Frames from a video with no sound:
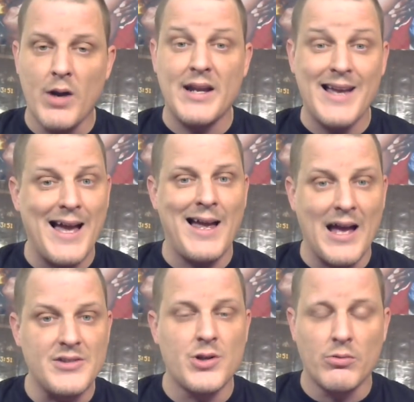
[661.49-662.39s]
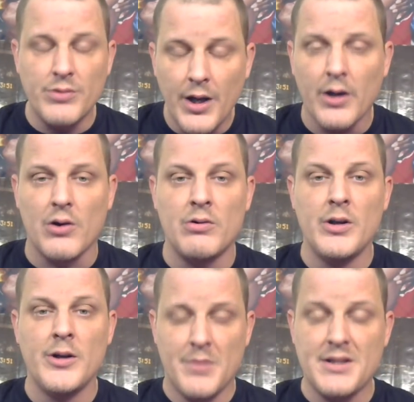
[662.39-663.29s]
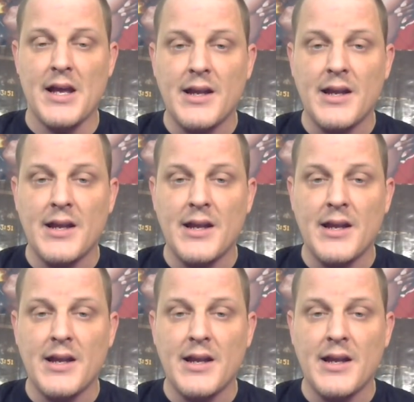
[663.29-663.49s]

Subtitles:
right guy? I don't know. But